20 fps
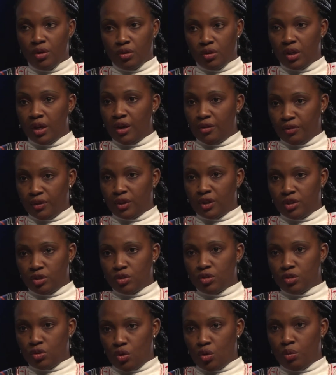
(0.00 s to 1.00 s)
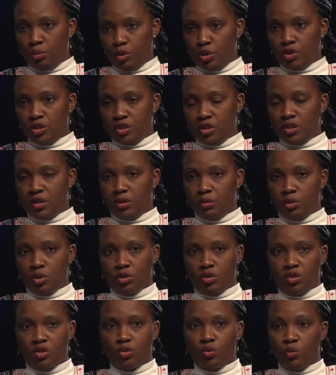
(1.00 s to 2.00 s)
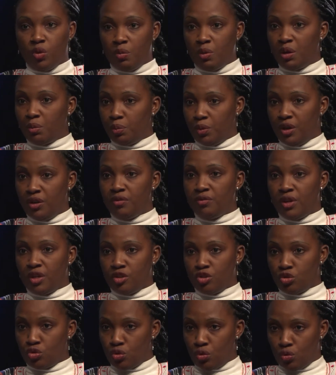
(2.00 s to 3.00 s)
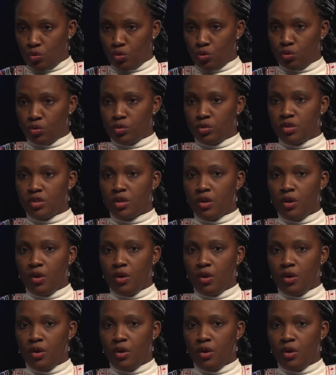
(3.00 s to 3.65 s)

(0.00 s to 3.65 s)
the African community, because women play very strong roles